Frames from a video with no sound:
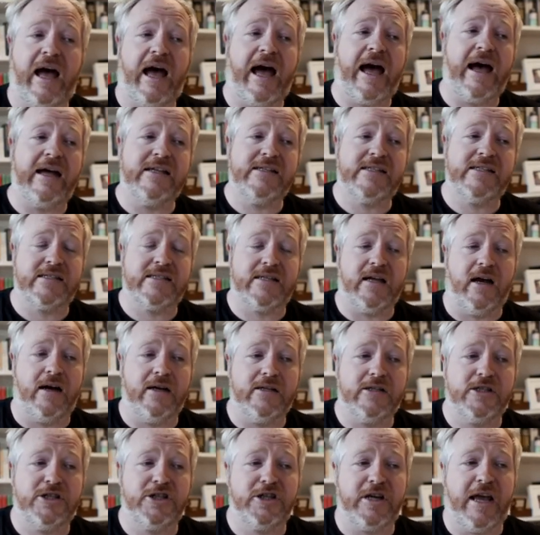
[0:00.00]
As
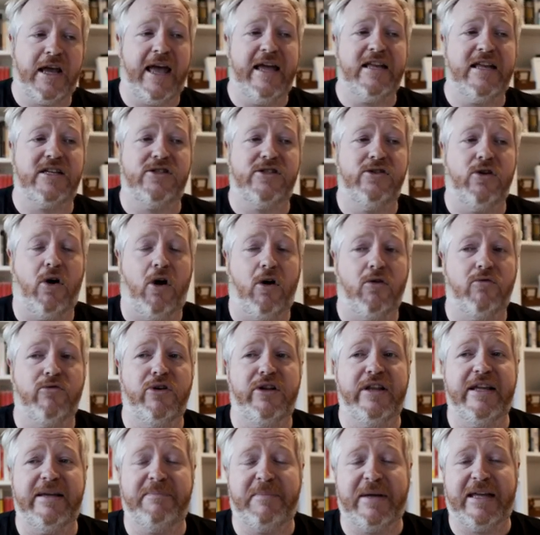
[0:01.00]
such, it's not
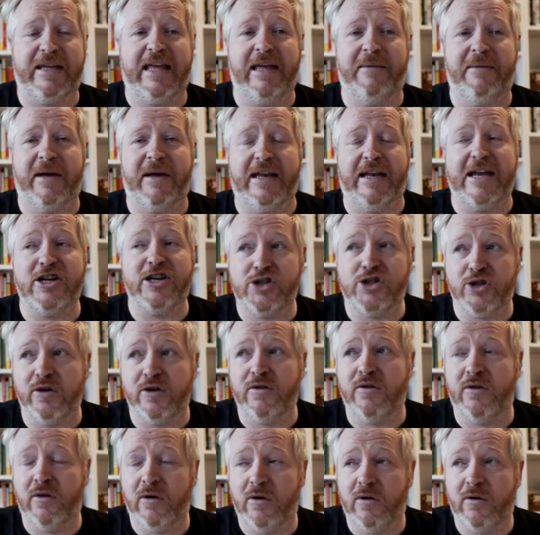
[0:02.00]
really became an
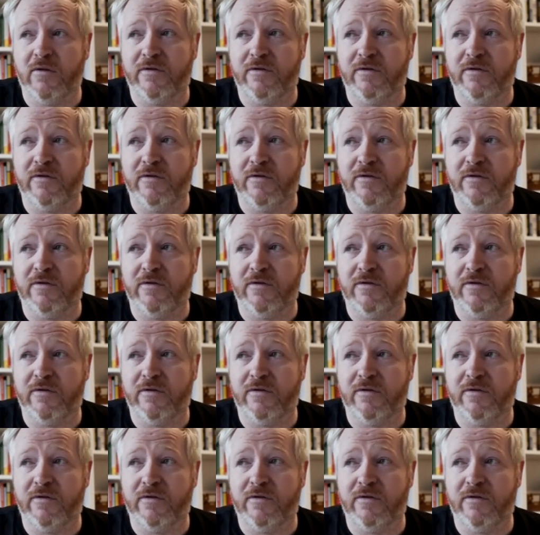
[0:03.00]
issue